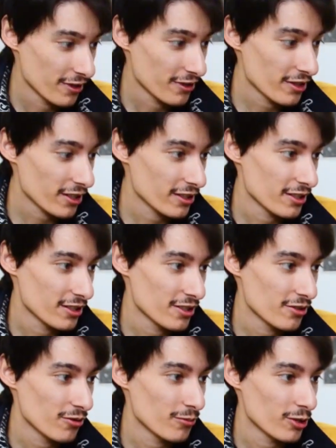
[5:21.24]
think there's
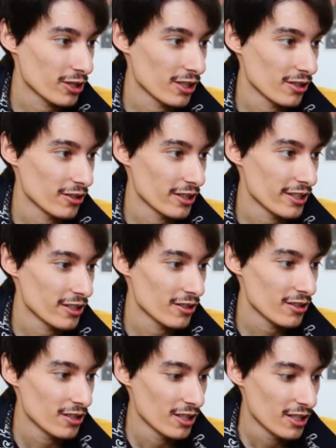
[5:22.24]
still more color
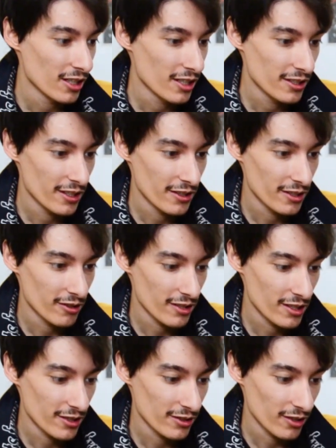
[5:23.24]
here than there
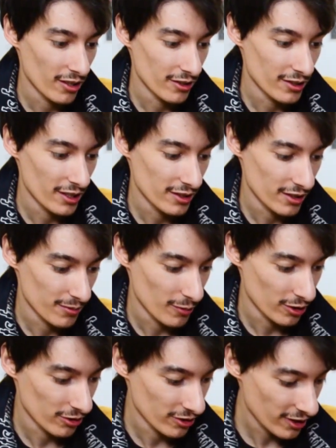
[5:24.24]
is on the SH
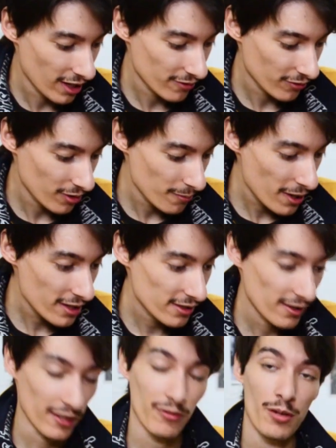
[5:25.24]
Monster Arts. And for a
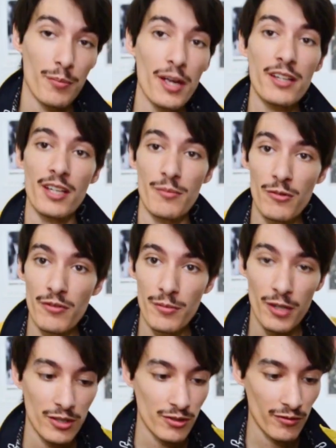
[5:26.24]
Bandai movie
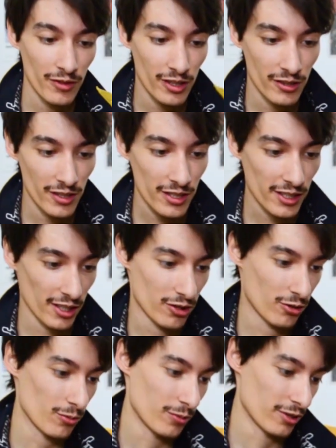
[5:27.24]
monster figure, this guy's
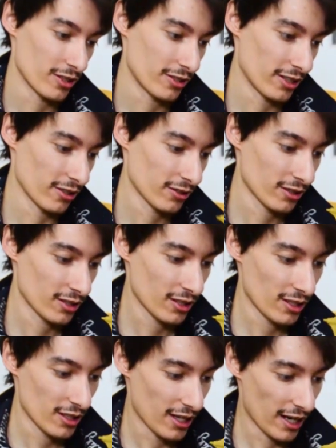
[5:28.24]
super detailed,
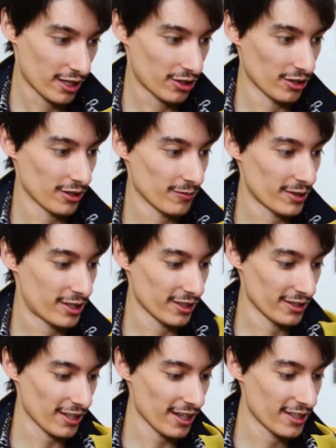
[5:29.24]
actually,
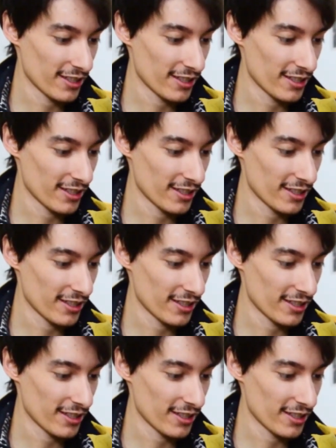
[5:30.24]
because